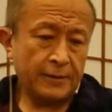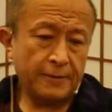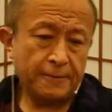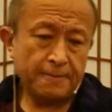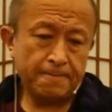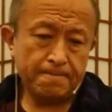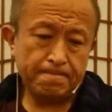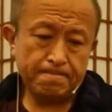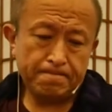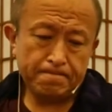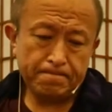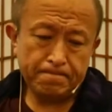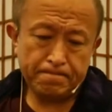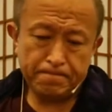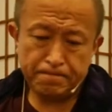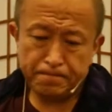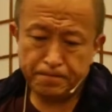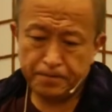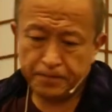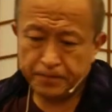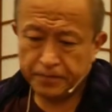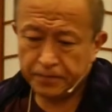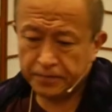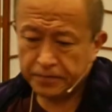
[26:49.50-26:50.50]
Mm,
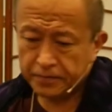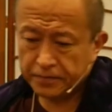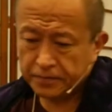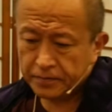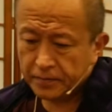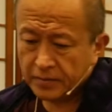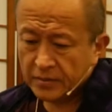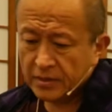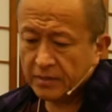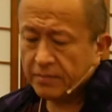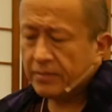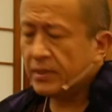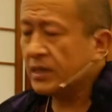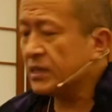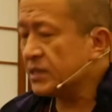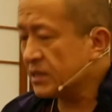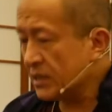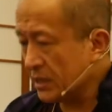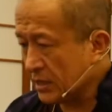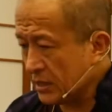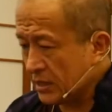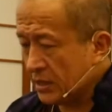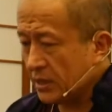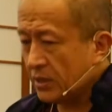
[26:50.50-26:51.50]

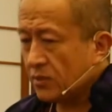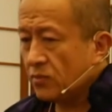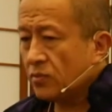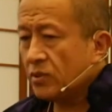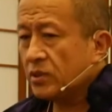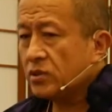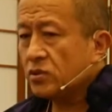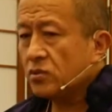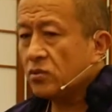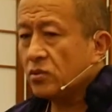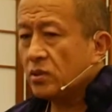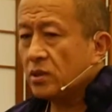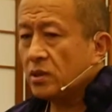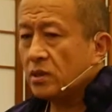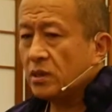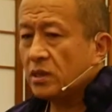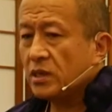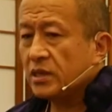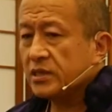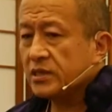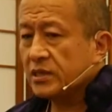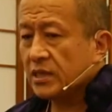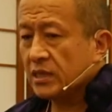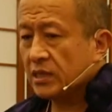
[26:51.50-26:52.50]
Basically, what you are
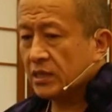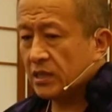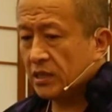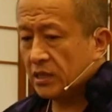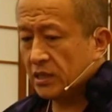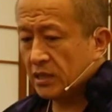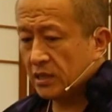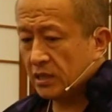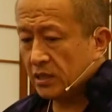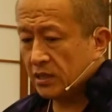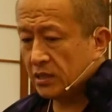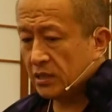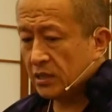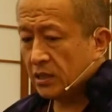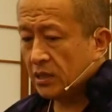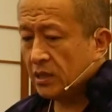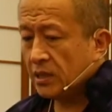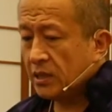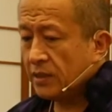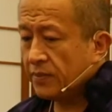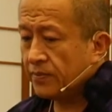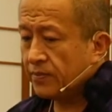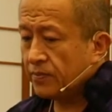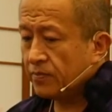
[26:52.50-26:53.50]
asking is
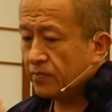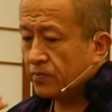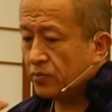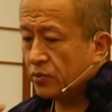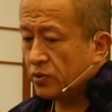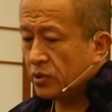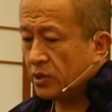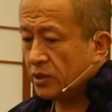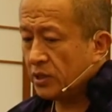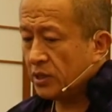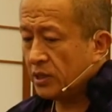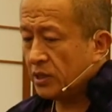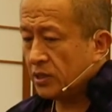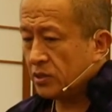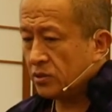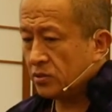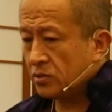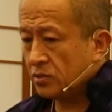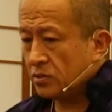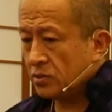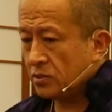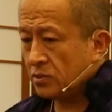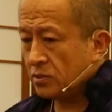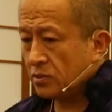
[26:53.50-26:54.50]
if Buddha
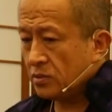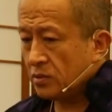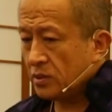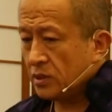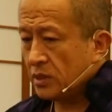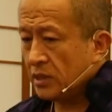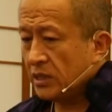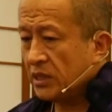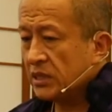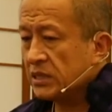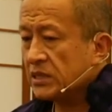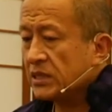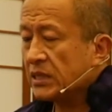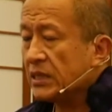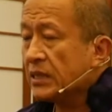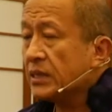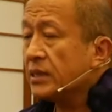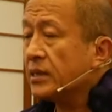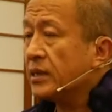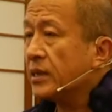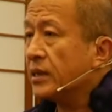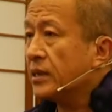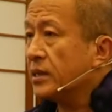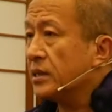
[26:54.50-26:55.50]
nature is
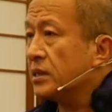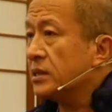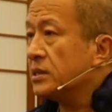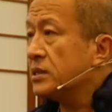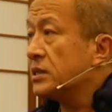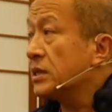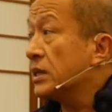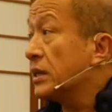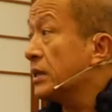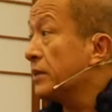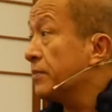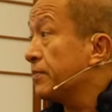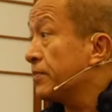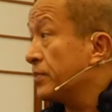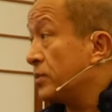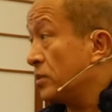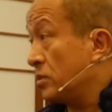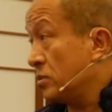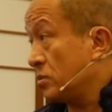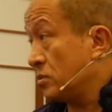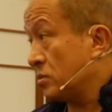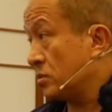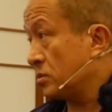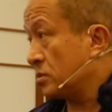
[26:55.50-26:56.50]
inherently
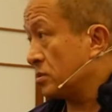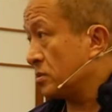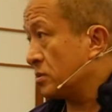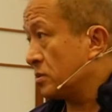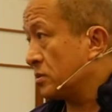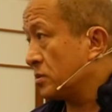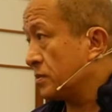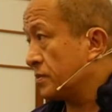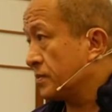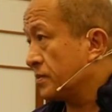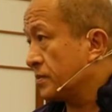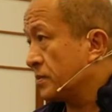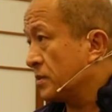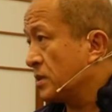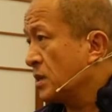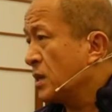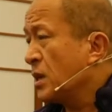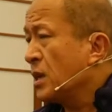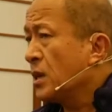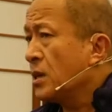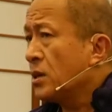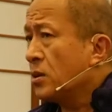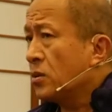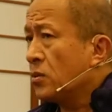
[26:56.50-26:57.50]
pure,
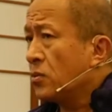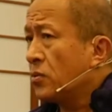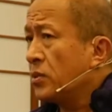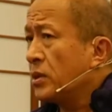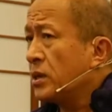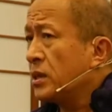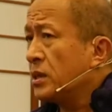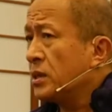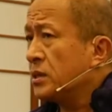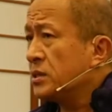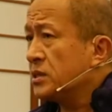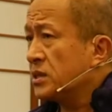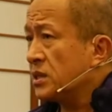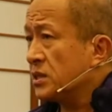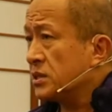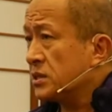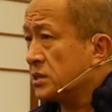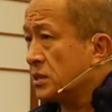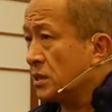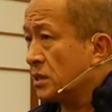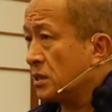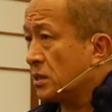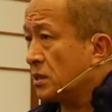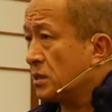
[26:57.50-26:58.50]
where does
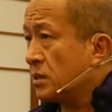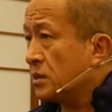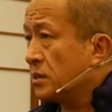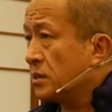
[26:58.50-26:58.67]
the